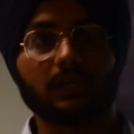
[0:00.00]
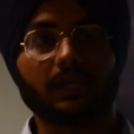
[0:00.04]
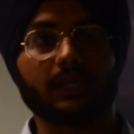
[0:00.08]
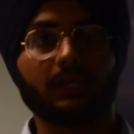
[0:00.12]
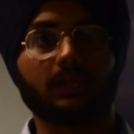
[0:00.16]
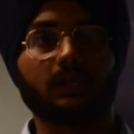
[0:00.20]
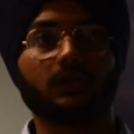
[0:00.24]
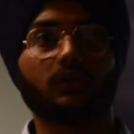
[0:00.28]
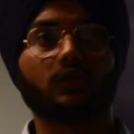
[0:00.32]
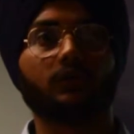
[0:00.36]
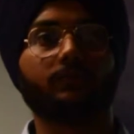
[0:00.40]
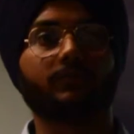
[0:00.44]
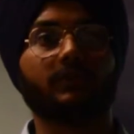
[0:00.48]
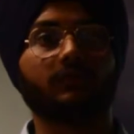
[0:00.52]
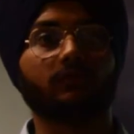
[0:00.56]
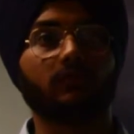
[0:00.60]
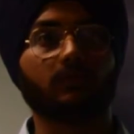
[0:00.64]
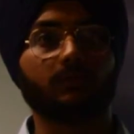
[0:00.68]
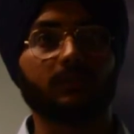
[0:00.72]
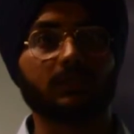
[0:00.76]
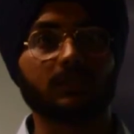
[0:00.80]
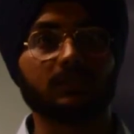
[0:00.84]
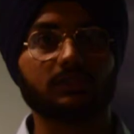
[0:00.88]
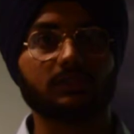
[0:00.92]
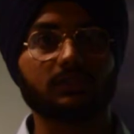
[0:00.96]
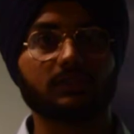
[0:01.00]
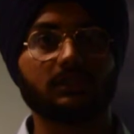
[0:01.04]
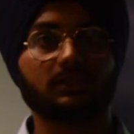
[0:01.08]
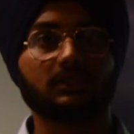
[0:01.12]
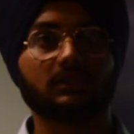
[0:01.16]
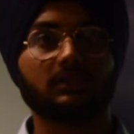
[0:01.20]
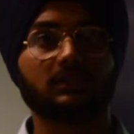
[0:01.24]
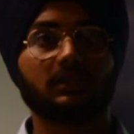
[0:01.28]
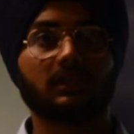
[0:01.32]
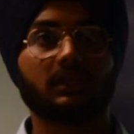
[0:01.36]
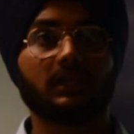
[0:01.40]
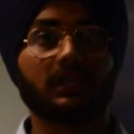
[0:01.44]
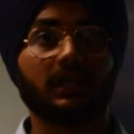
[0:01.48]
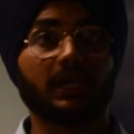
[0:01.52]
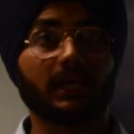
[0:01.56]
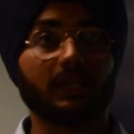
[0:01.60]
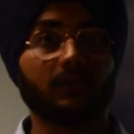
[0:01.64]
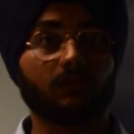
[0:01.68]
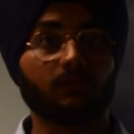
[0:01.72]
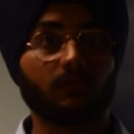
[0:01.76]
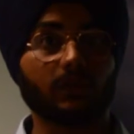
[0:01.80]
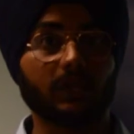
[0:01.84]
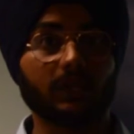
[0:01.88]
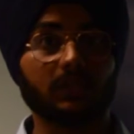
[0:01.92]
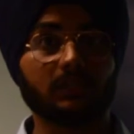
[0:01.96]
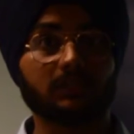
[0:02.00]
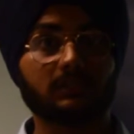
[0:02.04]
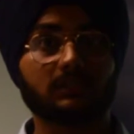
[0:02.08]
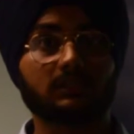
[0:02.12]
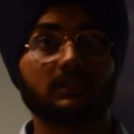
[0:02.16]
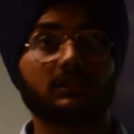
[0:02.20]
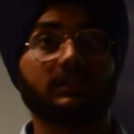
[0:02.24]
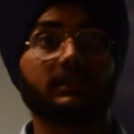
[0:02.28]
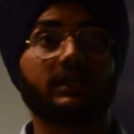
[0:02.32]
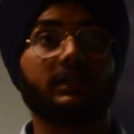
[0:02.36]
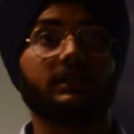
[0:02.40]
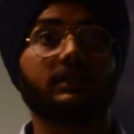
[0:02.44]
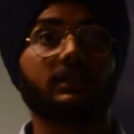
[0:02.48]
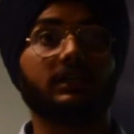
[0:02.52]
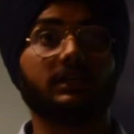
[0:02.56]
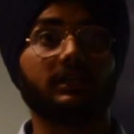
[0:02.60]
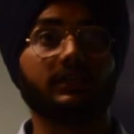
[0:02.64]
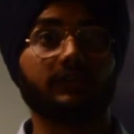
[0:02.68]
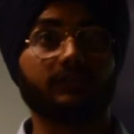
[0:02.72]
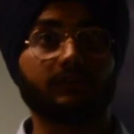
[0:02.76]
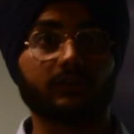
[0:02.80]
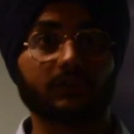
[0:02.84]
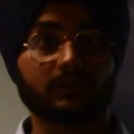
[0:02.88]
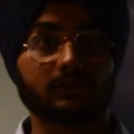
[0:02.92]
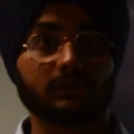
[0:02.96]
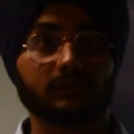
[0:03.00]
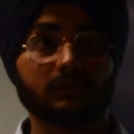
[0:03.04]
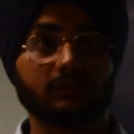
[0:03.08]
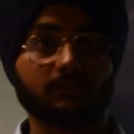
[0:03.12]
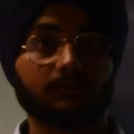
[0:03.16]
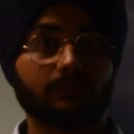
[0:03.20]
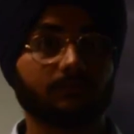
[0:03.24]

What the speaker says: and group information in ways that earn trust.